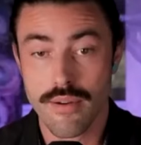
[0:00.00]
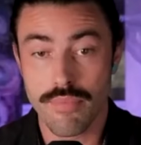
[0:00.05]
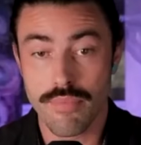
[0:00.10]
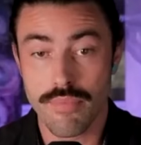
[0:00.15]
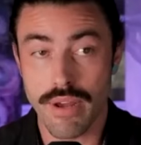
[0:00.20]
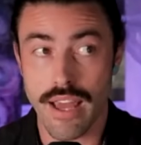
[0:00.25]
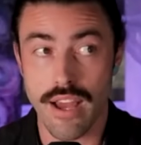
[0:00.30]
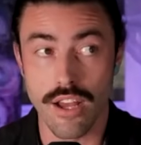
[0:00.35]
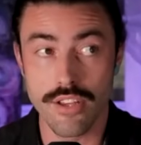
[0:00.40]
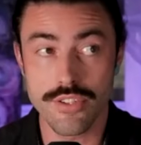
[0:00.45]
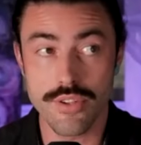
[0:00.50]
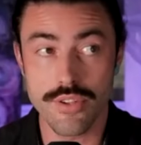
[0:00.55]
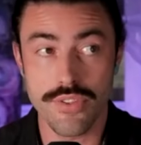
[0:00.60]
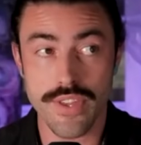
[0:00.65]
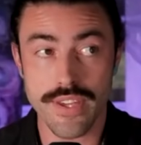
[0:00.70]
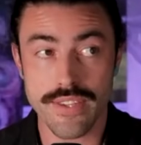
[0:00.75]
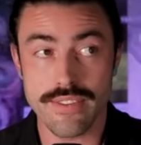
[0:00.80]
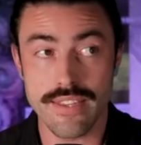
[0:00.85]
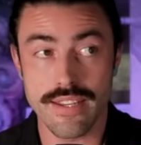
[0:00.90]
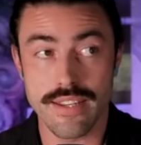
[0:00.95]
But I also
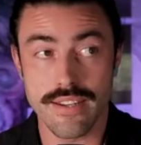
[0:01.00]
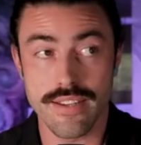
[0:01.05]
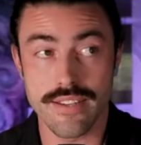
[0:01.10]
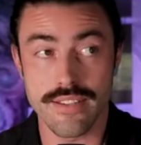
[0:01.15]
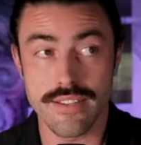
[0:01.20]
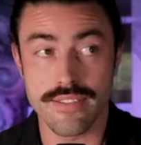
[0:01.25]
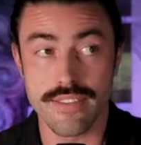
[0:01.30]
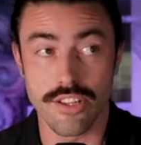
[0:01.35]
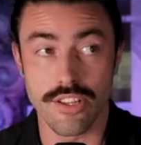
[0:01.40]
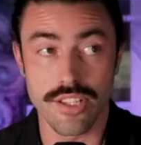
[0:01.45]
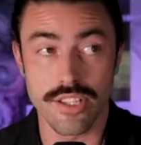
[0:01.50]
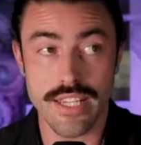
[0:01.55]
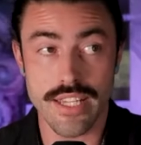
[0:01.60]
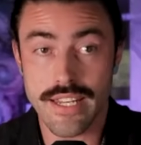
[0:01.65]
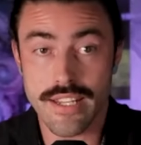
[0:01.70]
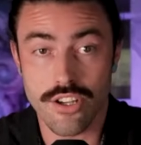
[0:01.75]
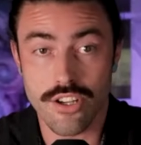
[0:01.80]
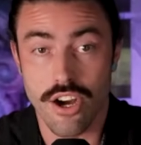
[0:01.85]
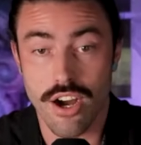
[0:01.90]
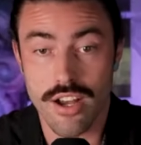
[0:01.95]
think that it is the
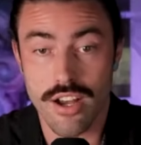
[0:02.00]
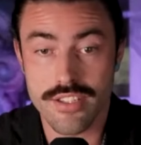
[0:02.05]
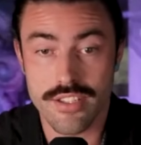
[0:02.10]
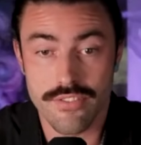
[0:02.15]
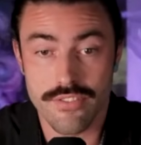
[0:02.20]
leading cause